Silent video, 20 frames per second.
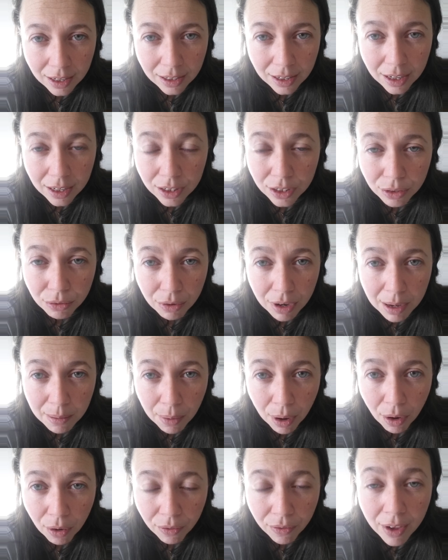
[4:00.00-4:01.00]
an
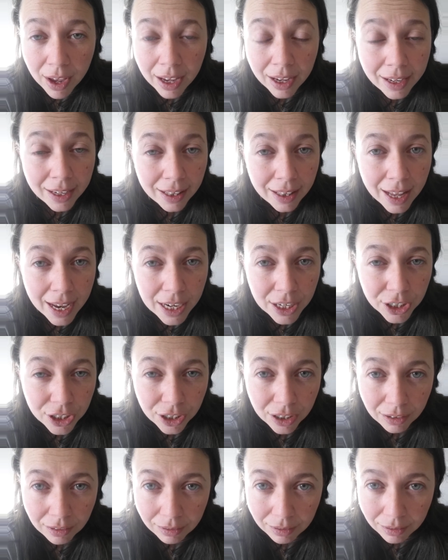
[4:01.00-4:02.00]
extreme of
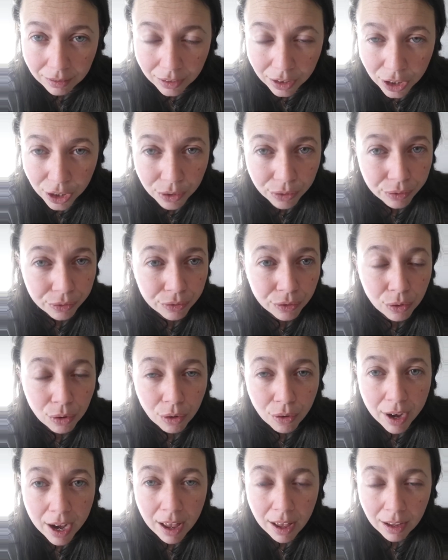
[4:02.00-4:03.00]
elation,
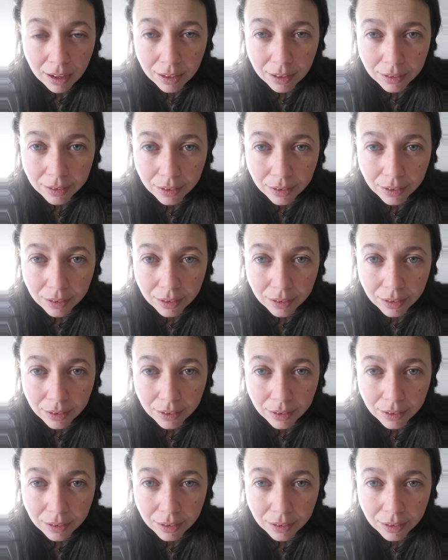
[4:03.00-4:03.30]
euphoria,